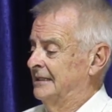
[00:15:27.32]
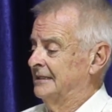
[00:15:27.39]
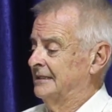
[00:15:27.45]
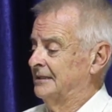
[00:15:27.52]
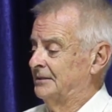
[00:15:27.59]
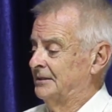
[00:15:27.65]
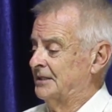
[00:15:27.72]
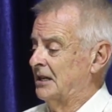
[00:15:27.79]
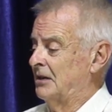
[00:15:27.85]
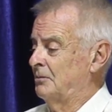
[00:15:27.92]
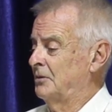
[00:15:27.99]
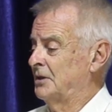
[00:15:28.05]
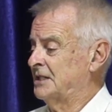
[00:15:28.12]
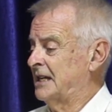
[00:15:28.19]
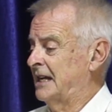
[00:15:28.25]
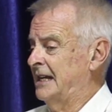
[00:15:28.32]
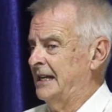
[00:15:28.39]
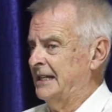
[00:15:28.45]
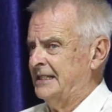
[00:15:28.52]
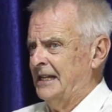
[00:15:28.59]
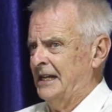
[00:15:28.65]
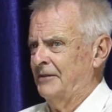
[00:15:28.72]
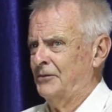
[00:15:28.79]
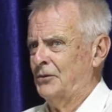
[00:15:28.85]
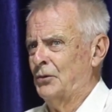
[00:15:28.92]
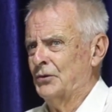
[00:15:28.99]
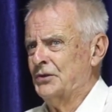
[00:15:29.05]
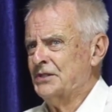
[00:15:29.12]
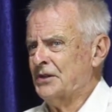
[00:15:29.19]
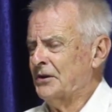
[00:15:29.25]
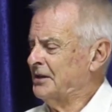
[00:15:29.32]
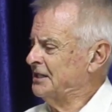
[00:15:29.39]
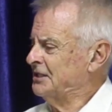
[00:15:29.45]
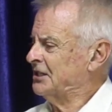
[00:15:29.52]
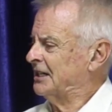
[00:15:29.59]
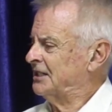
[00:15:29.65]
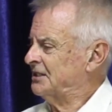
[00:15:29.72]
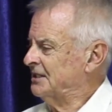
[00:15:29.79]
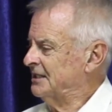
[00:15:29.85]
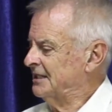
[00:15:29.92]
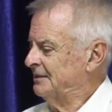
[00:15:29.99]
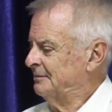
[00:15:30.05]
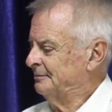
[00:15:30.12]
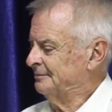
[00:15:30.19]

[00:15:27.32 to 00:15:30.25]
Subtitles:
the result was I had to have cortisone injection.